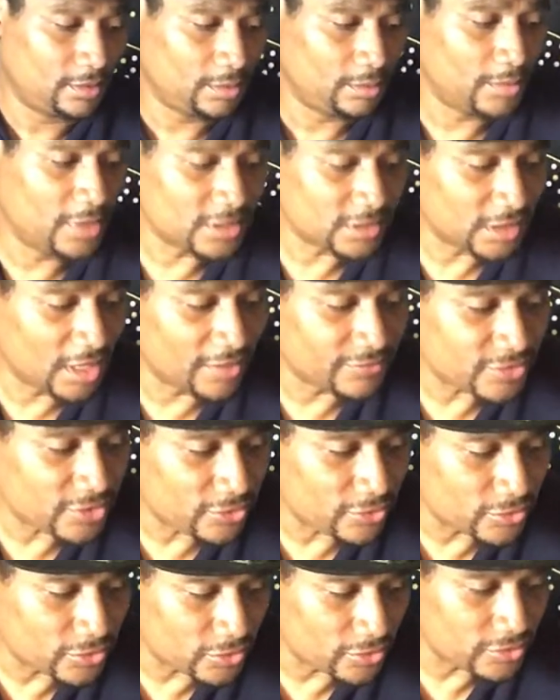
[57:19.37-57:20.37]
Much love to
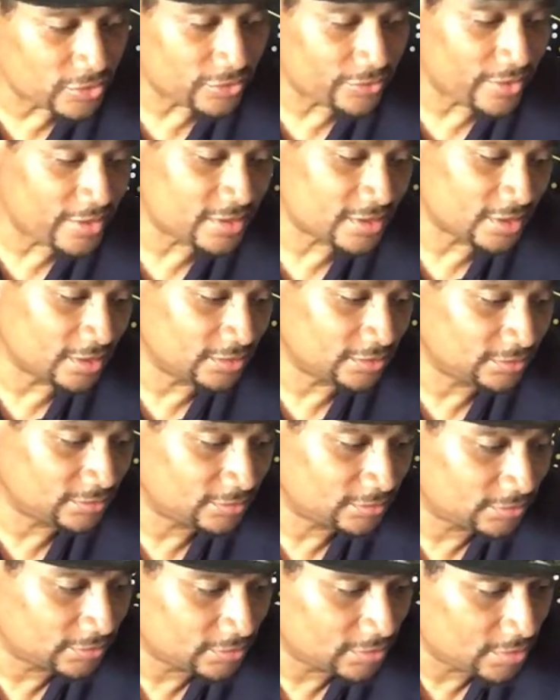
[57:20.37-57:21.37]
you too, Teresa.
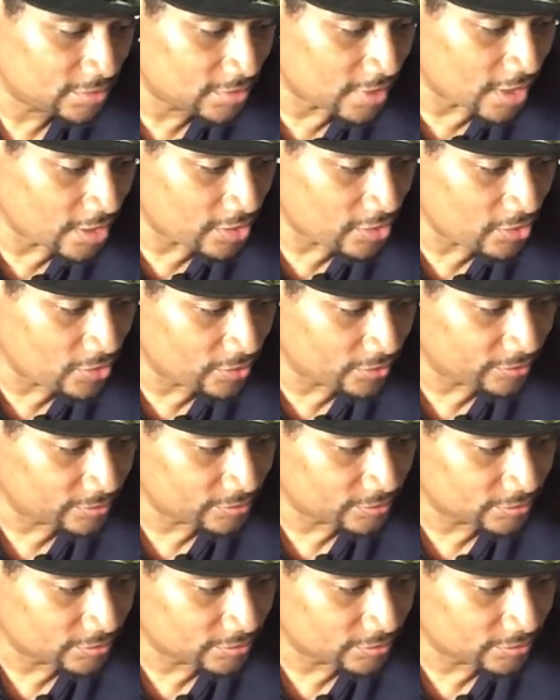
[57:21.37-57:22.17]
Thank you.